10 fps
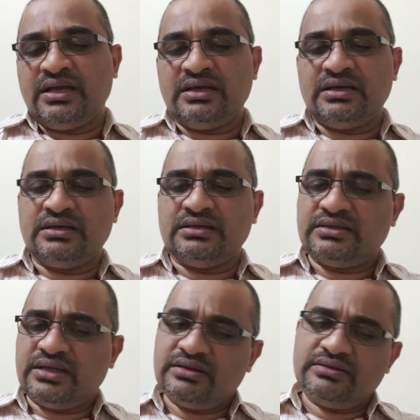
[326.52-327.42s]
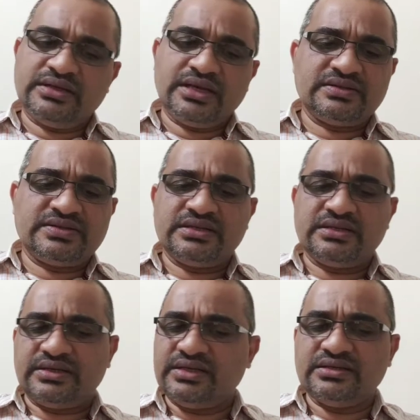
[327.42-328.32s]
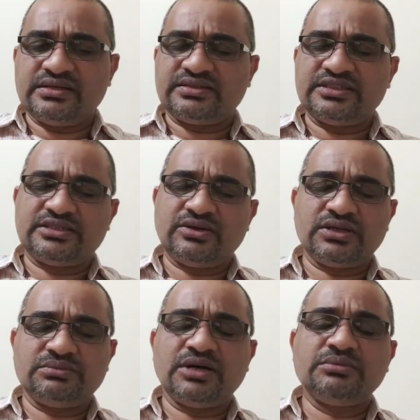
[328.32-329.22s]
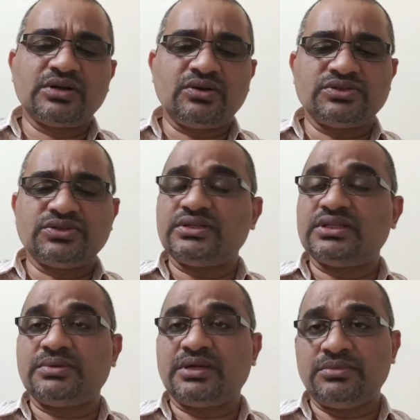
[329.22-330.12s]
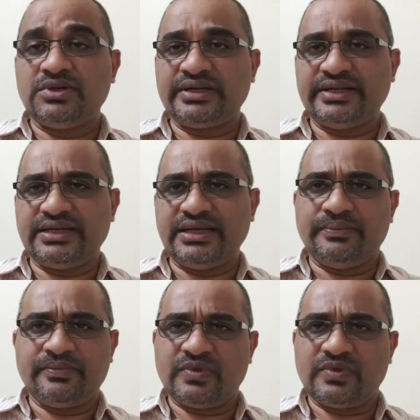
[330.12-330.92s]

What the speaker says: Then you can see here systolic murmur also in the pulmonary area.